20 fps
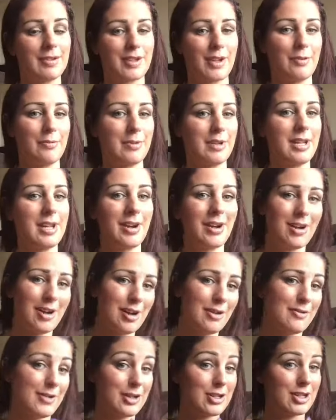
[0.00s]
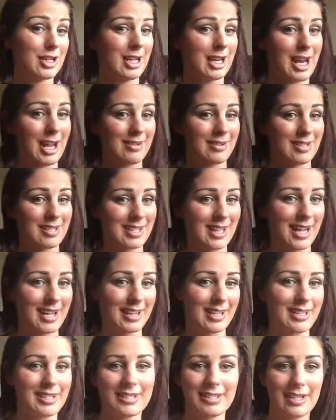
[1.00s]
so we are officially allowed to say
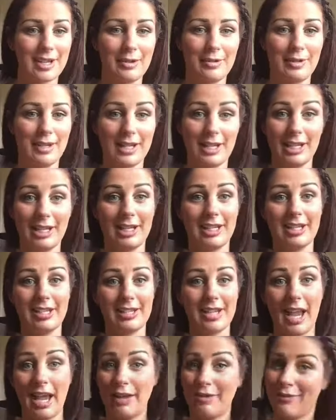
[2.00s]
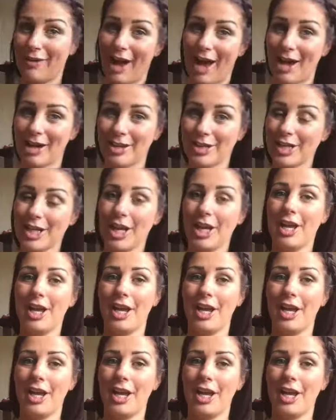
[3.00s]
this. So it is a fact.